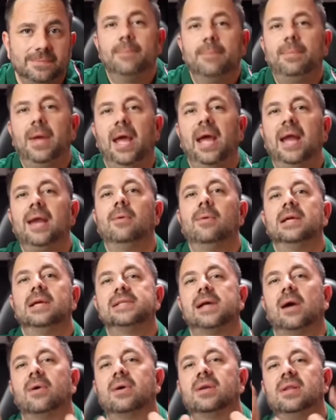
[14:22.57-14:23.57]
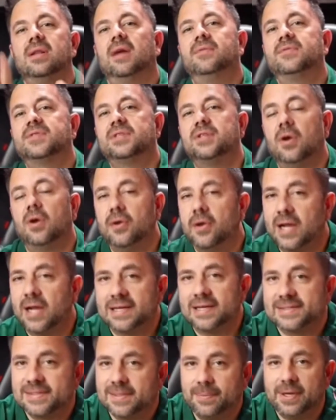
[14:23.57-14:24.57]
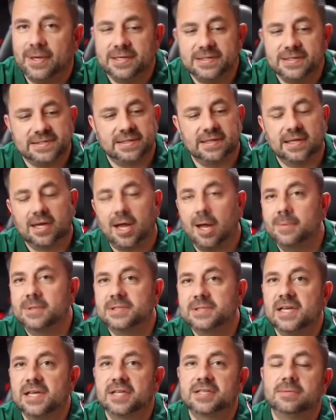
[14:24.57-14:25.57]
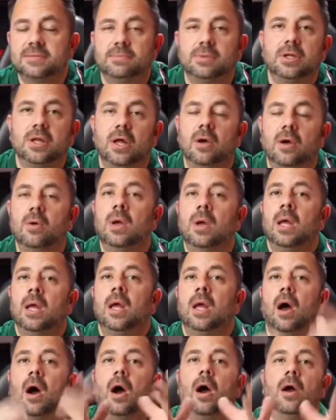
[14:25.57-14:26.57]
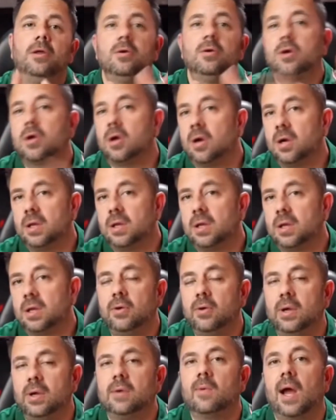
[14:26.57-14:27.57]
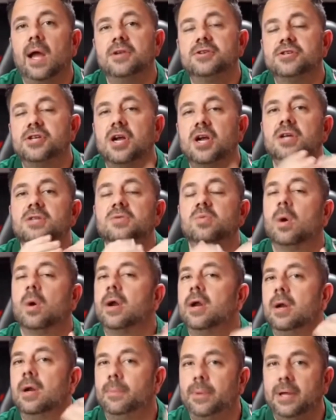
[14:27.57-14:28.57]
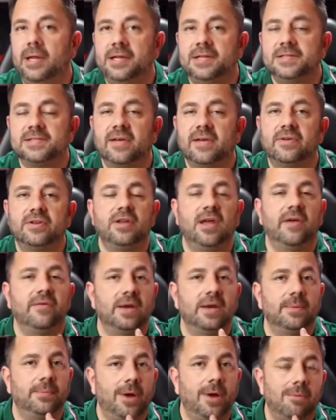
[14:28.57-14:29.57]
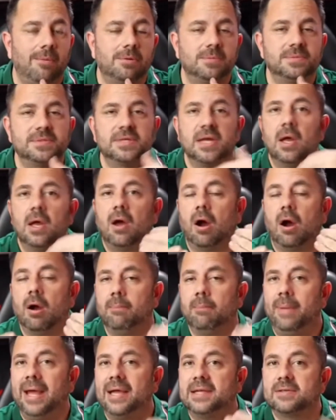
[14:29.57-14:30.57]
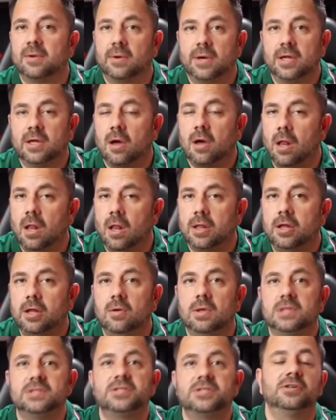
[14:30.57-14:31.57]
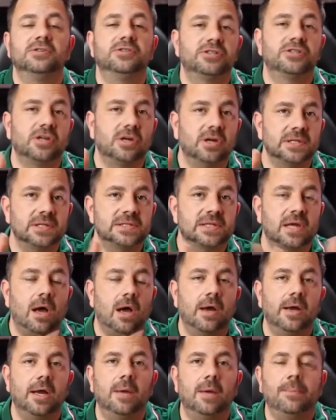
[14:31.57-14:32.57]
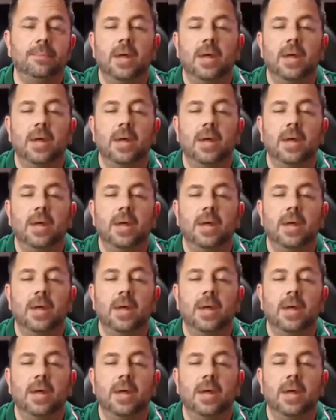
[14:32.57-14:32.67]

But anyways, I would love to know your guys' opinions in the comment section below. Are you currently doing ride shares? What are your opinions of it? Do you have any problems? Are banks already calling you? Is your insurance gone up?